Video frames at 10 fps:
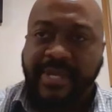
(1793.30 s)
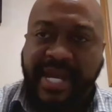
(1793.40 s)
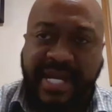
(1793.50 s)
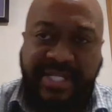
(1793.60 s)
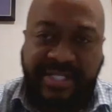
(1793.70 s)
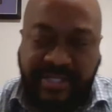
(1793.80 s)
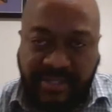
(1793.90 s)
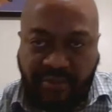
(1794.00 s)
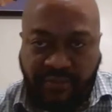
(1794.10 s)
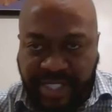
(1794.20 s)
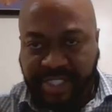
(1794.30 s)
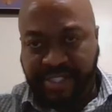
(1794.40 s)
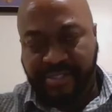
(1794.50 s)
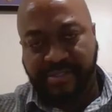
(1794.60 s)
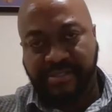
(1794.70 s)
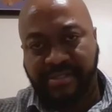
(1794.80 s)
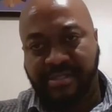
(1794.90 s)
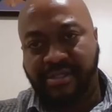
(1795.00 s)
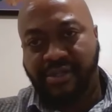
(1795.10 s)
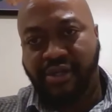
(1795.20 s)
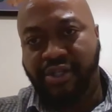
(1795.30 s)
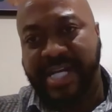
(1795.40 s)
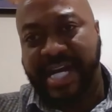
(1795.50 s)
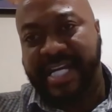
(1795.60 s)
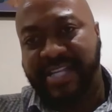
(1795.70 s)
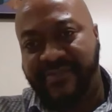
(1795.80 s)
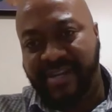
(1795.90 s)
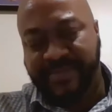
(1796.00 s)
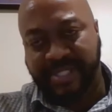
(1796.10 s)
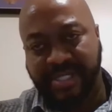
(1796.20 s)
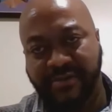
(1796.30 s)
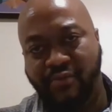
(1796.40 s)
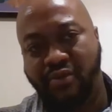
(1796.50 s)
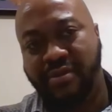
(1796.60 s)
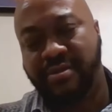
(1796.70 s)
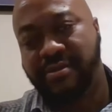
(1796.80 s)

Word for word: as rich or you're not as famous anymore?